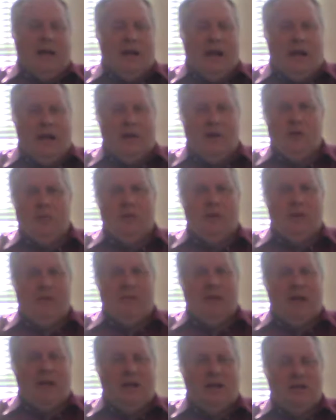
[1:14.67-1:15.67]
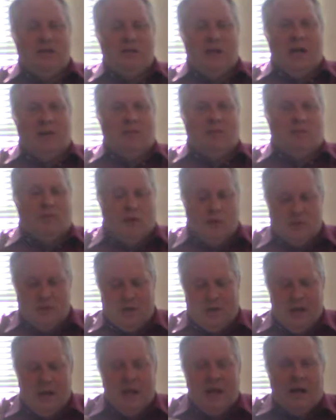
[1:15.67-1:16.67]
Now, I do believe the King James
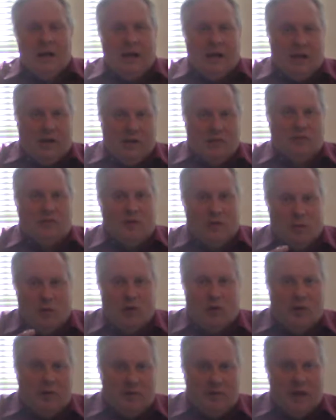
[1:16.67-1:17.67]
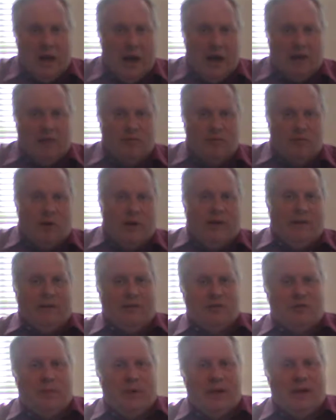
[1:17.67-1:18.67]
Version is the Word of God for
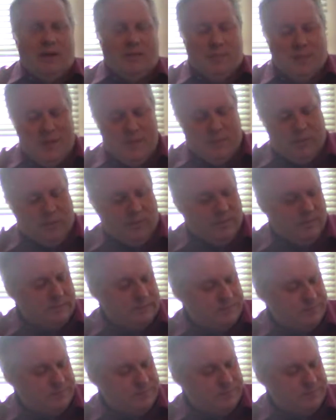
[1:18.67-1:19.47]
English speaking people